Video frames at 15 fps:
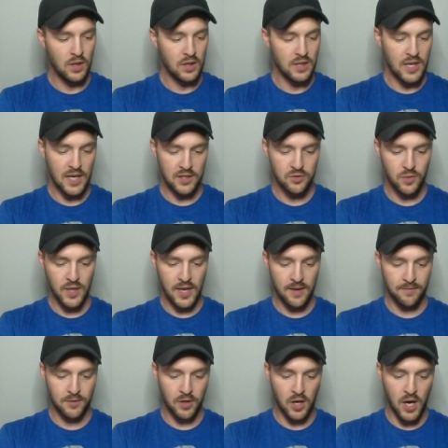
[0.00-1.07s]
Next we
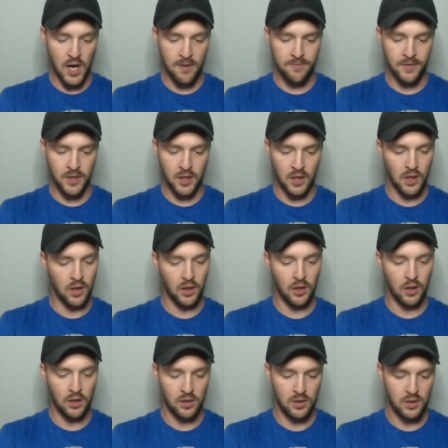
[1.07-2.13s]
have Koffing.
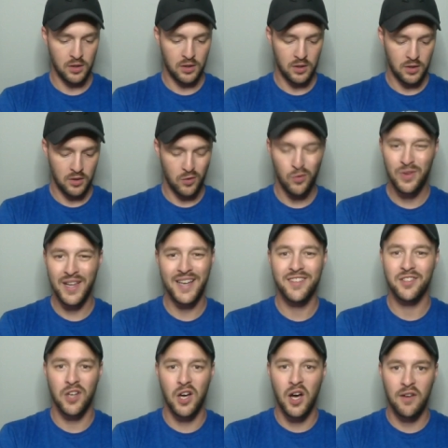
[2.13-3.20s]
Who
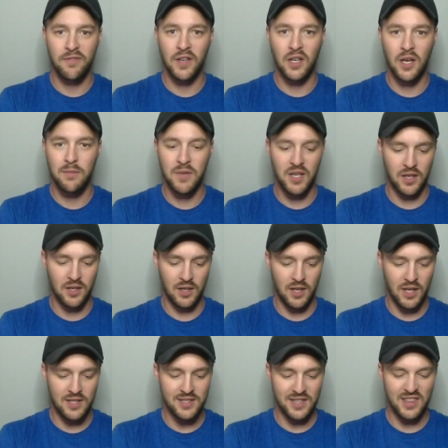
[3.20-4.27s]
likes Koffing? I mean,
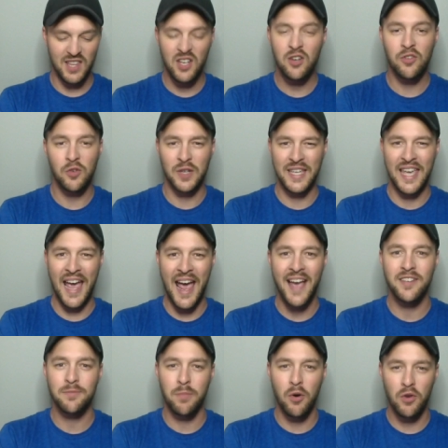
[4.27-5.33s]
it's a literal
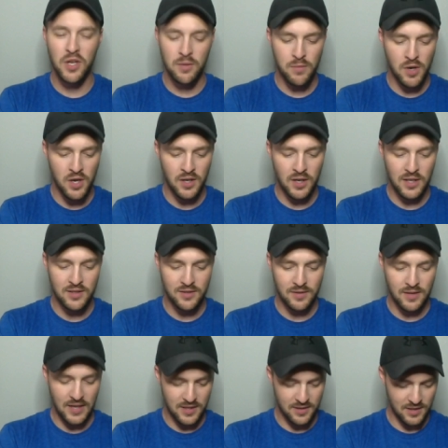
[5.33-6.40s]
gas Pokemon. His,
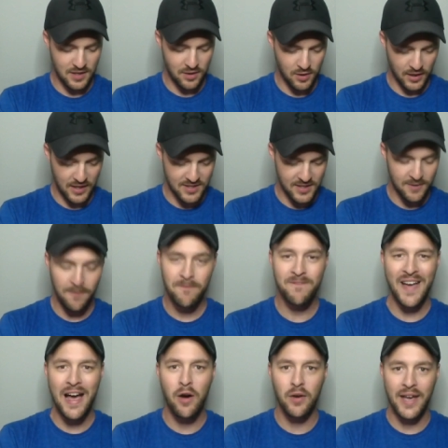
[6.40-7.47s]
his look, it says
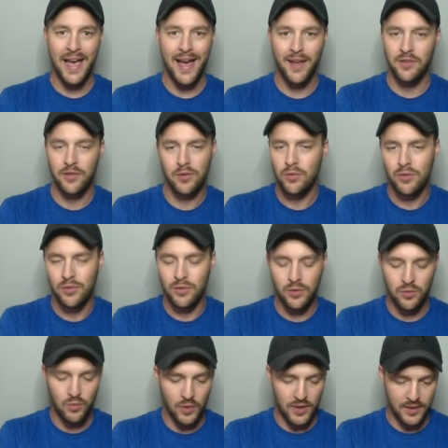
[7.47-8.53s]
foul gas. Who
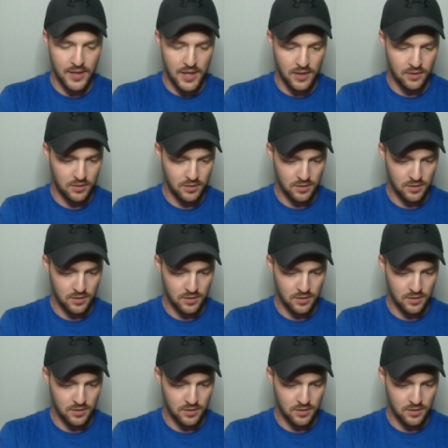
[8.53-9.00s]
who'd want that?